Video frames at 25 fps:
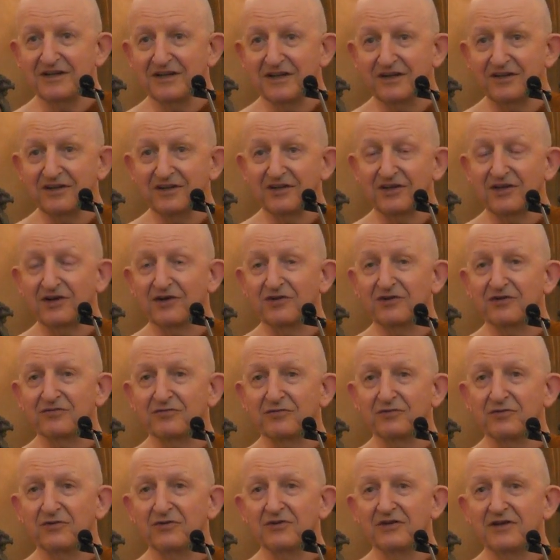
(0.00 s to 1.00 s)
letting go
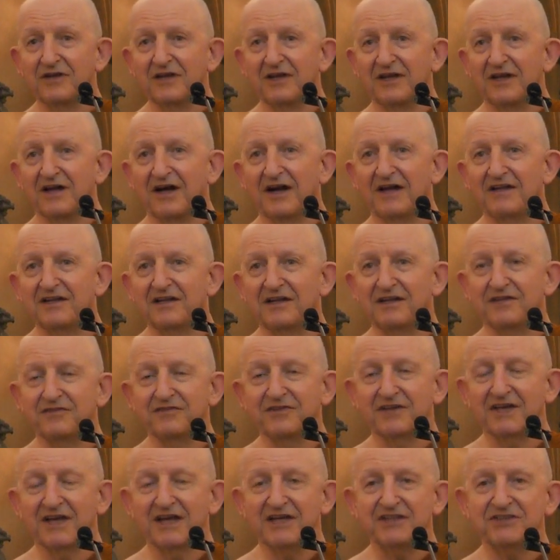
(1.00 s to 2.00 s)
of all
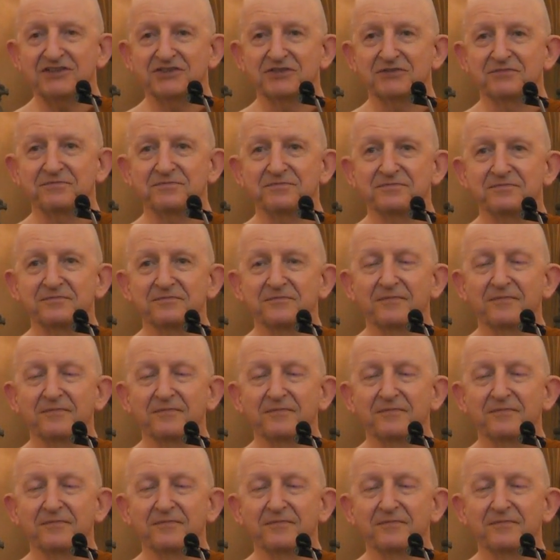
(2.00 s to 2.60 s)
identification,